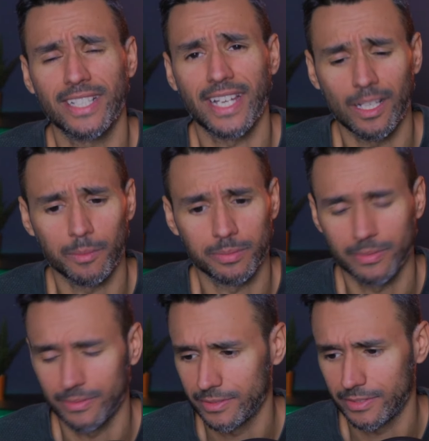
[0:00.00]
how can I
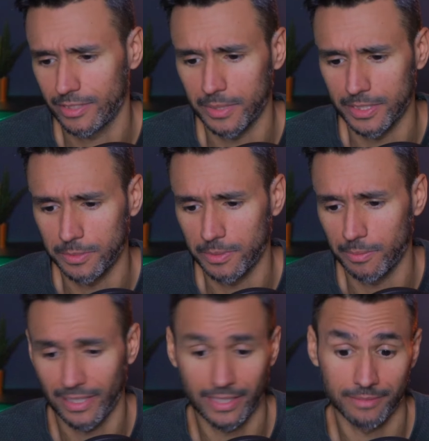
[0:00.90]
help some of
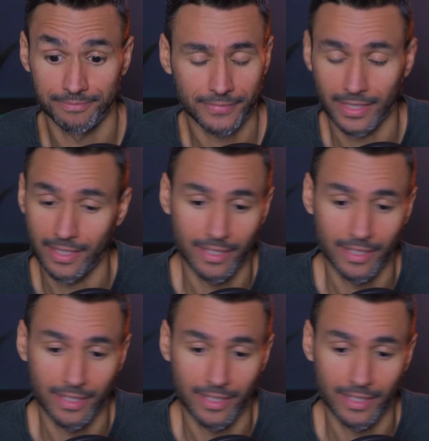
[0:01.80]
these people? And,